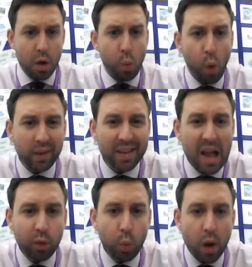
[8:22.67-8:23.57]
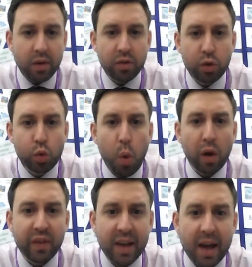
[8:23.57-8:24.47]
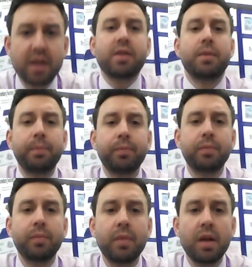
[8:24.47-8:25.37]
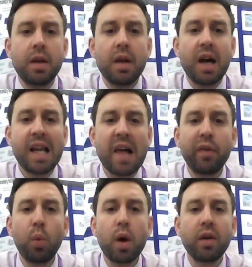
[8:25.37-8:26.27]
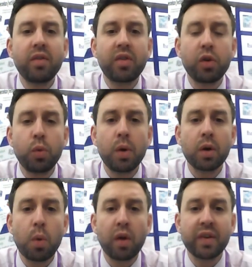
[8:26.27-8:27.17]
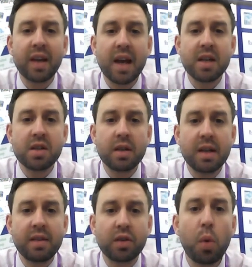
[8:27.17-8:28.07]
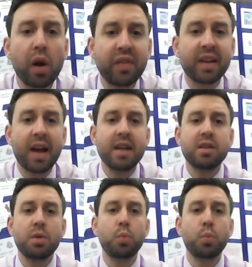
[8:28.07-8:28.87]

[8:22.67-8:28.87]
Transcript: What is a level 1-2 qualification? A level 1-2 qualification is a qualification